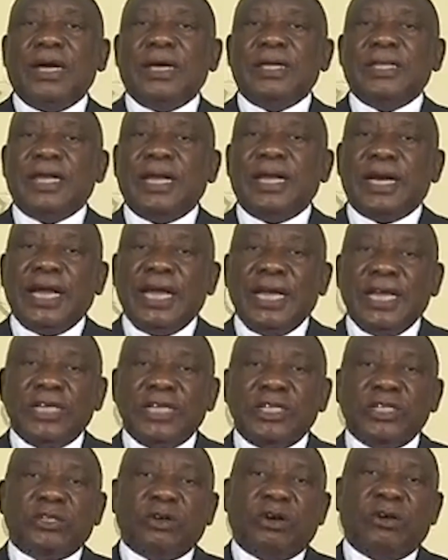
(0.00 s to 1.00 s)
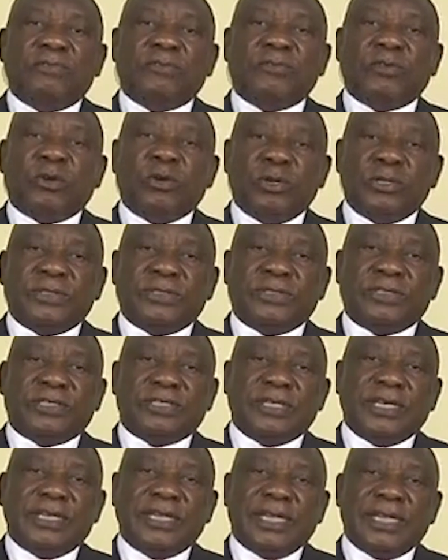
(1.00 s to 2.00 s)
The range of
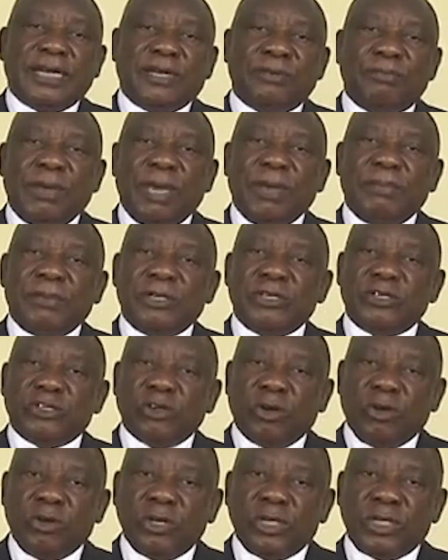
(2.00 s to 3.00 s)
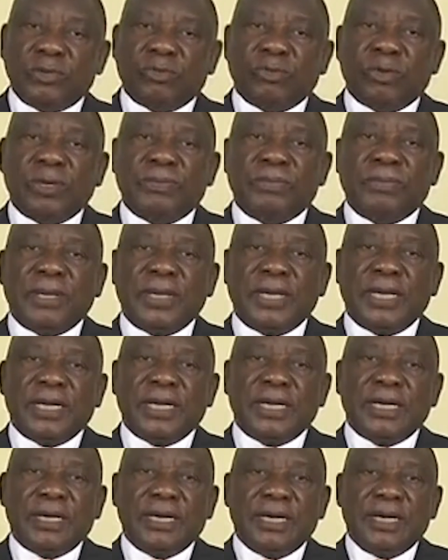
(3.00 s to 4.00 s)
goods that may be sold will be
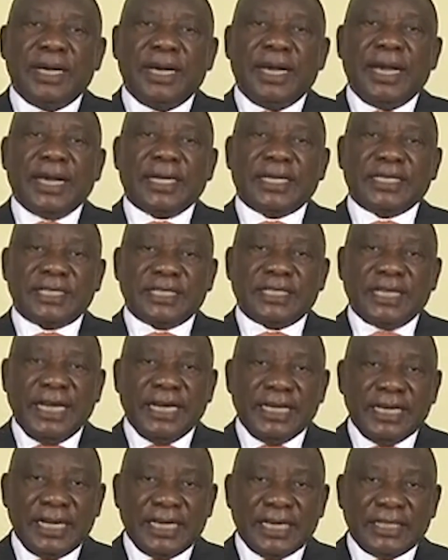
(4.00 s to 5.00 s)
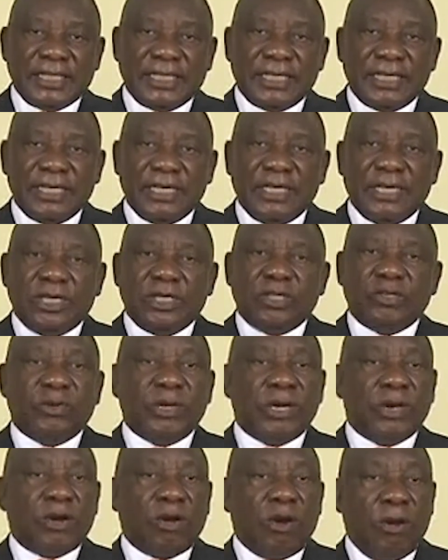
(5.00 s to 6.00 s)
extended to
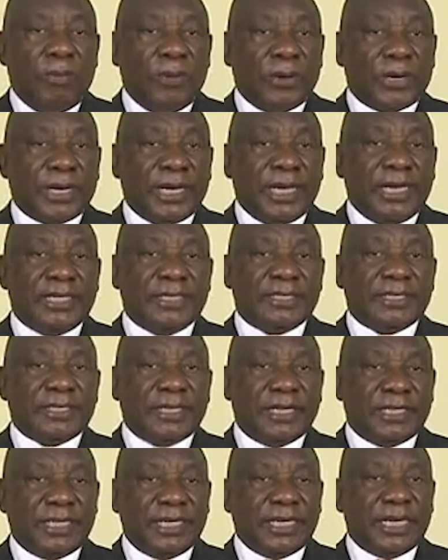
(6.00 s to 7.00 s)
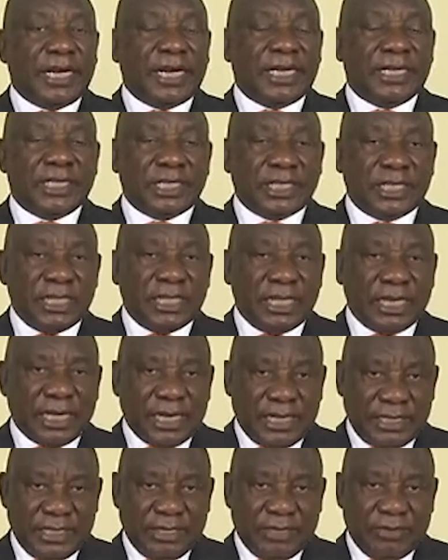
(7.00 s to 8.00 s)
incorporate certain additional
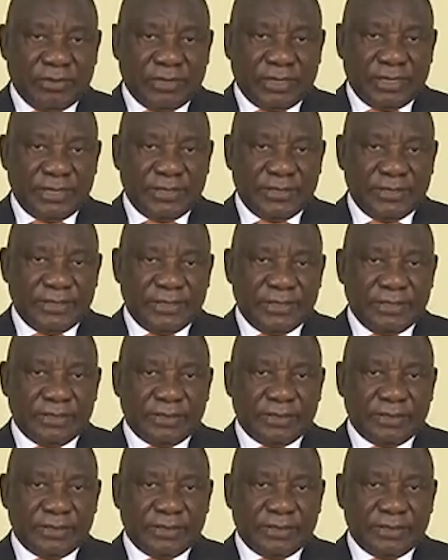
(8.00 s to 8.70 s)
categories.